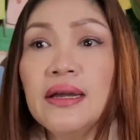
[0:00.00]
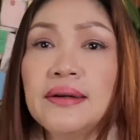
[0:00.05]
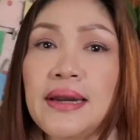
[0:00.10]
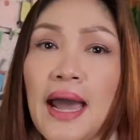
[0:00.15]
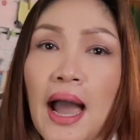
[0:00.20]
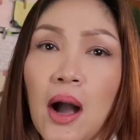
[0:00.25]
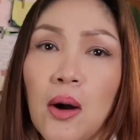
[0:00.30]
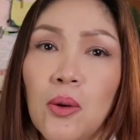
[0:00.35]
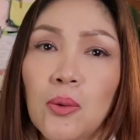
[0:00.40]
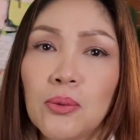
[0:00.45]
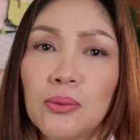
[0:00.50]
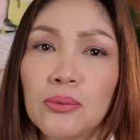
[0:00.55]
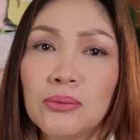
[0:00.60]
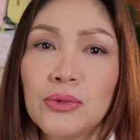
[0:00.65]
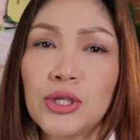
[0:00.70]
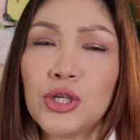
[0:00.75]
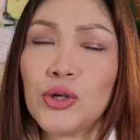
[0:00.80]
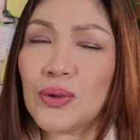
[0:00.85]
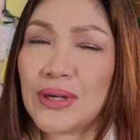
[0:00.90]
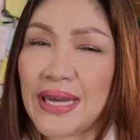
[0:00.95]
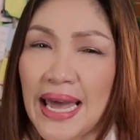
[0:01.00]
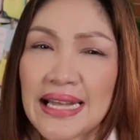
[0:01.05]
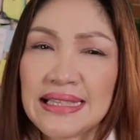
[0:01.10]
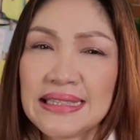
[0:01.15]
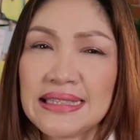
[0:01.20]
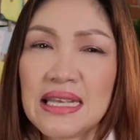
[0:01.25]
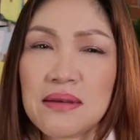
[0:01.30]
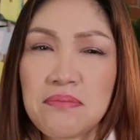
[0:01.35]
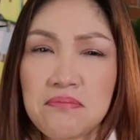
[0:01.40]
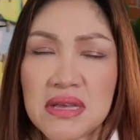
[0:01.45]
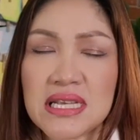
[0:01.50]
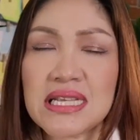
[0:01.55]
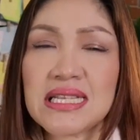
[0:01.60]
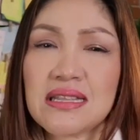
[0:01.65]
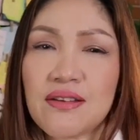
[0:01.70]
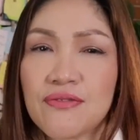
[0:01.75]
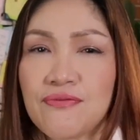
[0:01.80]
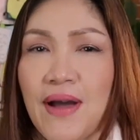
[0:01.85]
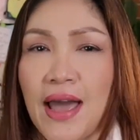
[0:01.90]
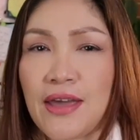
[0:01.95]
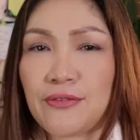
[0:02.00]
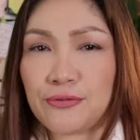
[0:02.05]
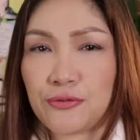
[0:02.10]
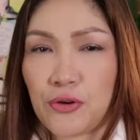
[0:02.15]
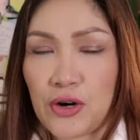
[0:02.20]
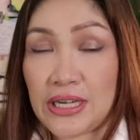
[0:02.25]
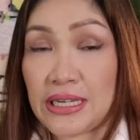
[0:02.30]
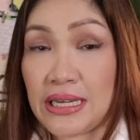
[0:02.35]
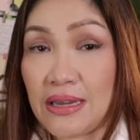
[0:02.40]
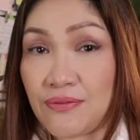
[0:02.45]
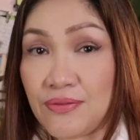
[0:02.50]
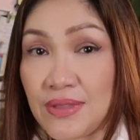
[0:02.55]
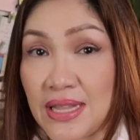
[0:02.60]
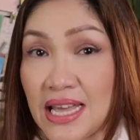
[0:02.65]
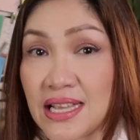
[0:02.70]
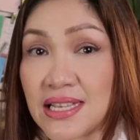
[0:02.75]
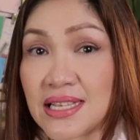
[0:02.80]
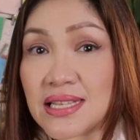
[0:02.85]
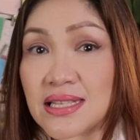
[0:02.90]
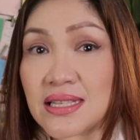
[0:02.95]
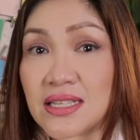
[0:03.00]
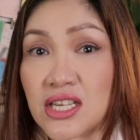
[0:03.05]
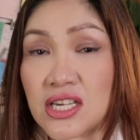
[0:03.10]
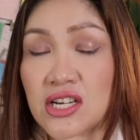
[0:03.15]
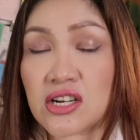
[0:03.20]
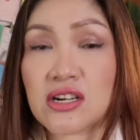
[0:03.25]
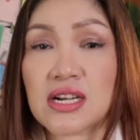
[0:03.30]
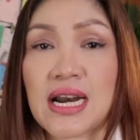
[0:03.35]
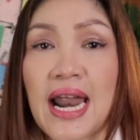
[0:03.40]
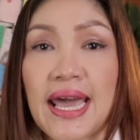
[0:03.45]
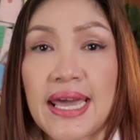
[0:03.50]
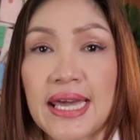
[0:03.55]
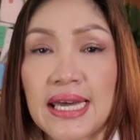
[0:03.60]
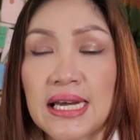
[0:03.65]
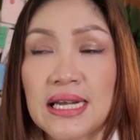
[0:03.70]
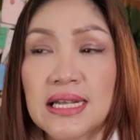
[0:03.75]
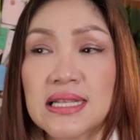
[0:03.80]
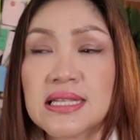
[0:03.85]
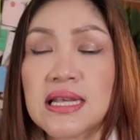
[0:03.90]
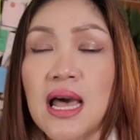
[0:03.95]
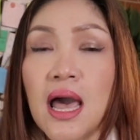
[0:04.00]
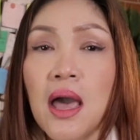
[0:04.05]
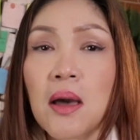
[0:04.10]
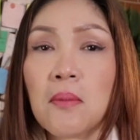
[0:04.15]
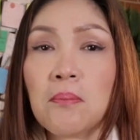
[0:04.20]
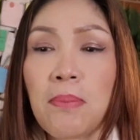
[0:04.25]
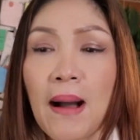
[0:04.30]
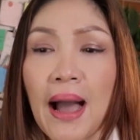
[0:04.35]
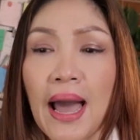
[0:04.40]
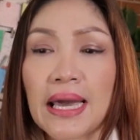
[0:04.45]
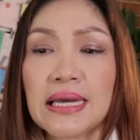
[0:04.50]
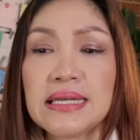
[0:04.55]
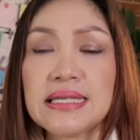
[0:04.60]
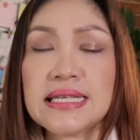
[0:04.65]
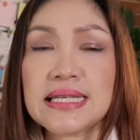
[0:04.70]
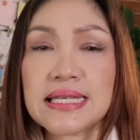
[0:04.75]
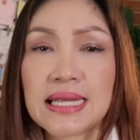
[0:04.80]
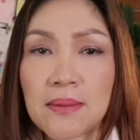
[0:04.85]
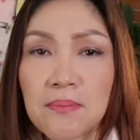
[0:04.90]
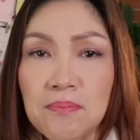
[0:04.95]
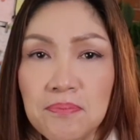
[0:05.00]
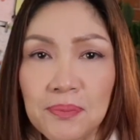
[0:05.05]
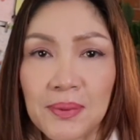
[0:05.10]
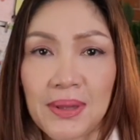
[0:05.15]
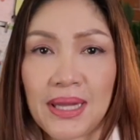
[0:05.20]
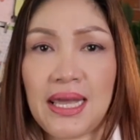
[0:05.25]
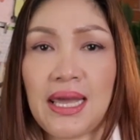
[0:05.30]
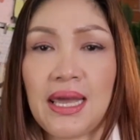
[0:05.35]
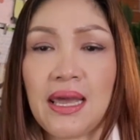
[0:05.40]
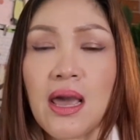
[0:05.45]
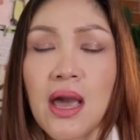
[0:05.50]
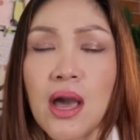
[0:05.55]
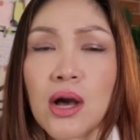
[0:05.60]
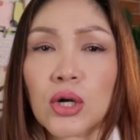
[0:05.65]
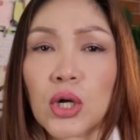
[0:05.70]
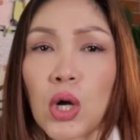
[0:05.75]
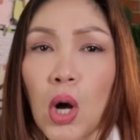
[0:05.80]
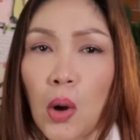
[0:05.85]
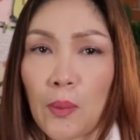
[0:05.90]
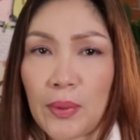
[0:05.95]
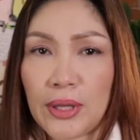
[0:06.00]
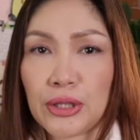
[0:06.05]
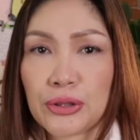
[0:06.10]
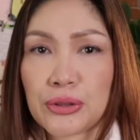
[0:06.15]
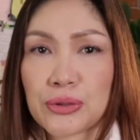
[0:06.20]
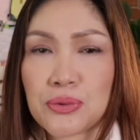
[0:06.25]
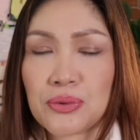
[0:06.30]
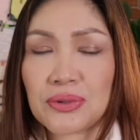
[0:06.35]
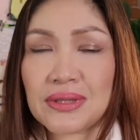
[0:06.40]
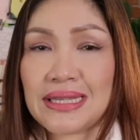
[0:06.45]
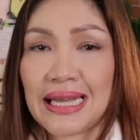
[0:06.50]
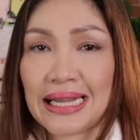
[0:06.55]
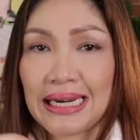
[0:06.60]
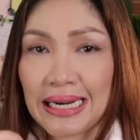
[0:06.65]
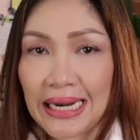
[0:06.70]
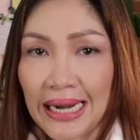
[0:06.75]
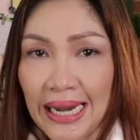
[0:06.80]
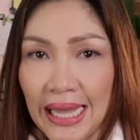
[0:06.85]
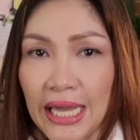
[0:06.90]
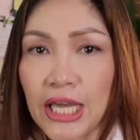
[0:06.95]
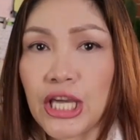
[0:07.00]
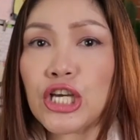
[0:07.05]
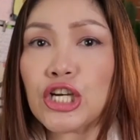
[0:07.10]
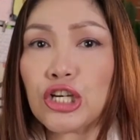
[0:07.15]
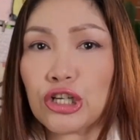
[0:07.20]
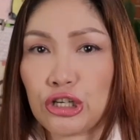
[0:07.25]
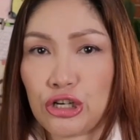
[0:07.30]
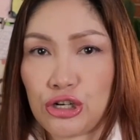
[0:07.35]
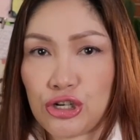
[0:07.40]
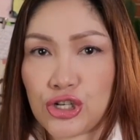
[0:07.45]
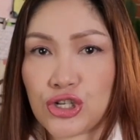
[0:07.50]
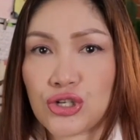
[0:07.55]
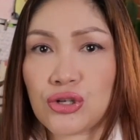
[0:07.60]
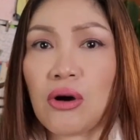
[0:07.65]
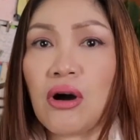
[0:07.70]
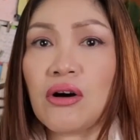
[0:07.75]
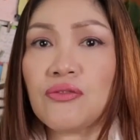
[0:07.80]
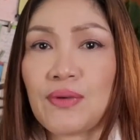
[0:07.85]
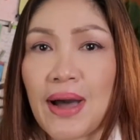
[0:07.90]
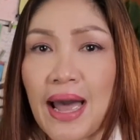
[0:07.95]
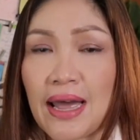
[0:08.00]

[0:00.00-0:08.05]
Now, you can demystify forgiveness to your clients by simply going through the layers of